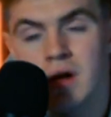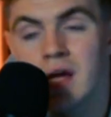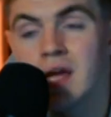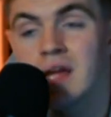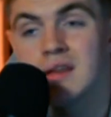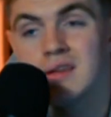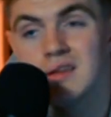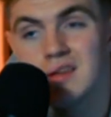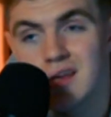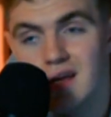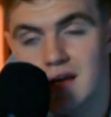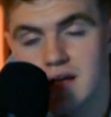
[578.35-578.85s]

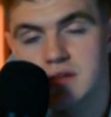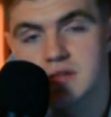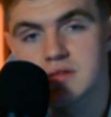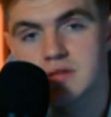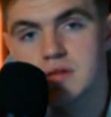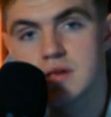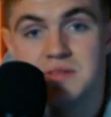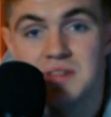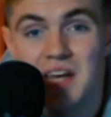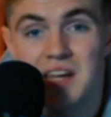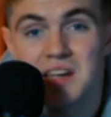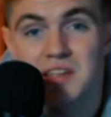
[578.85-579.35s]
and yes,
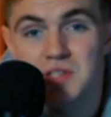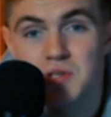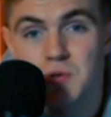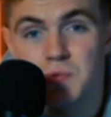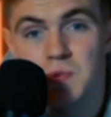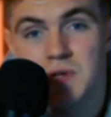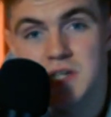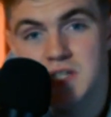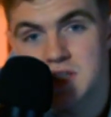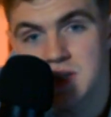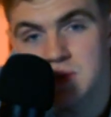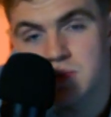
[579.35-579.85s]
that is a
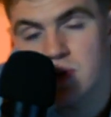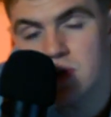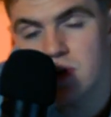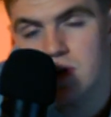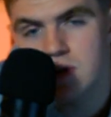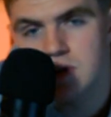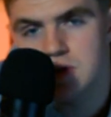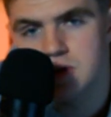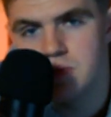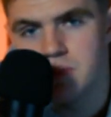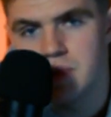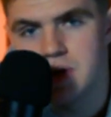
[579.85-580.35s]
reasonable
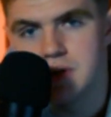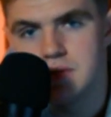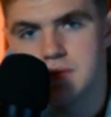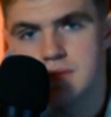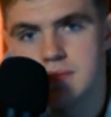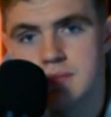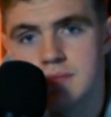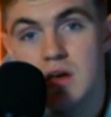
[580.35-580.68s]
argument,